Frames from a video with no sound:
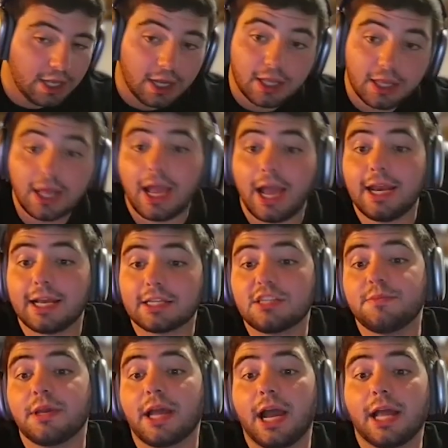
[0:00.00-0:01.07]
The guy next to
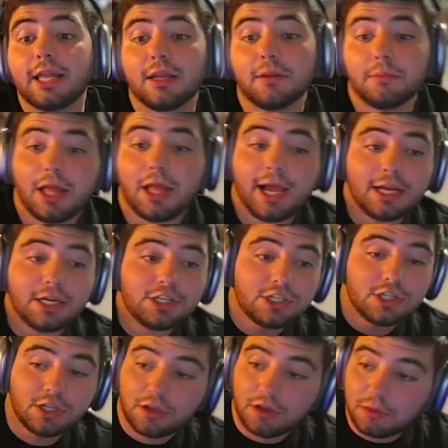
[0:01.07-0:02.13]
me kindly
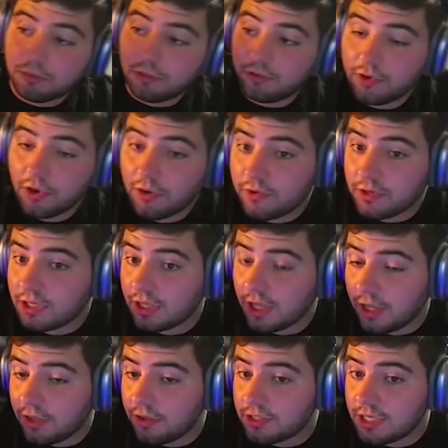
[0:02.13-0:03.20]
obliged, moved over to the
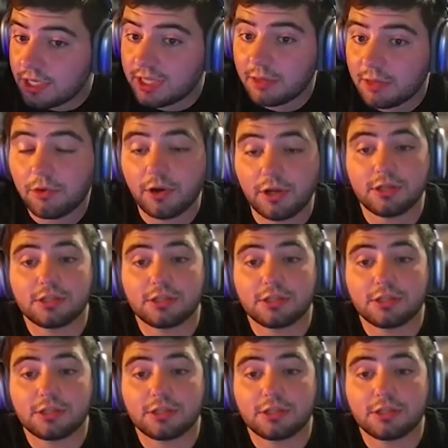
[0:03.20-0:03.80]
other seat they bought.